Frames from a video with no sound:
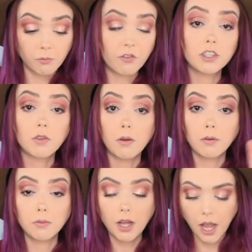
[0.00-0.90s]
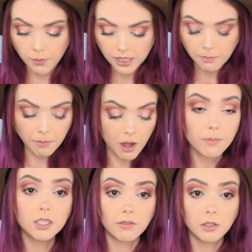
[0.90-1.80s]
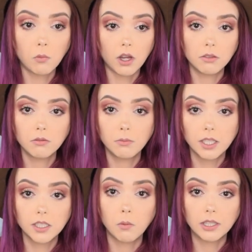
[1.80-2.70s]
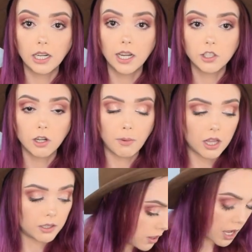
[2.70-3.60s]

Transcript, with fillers: first of all, I would say my mom's definitely one because I want that eyeshadow palette.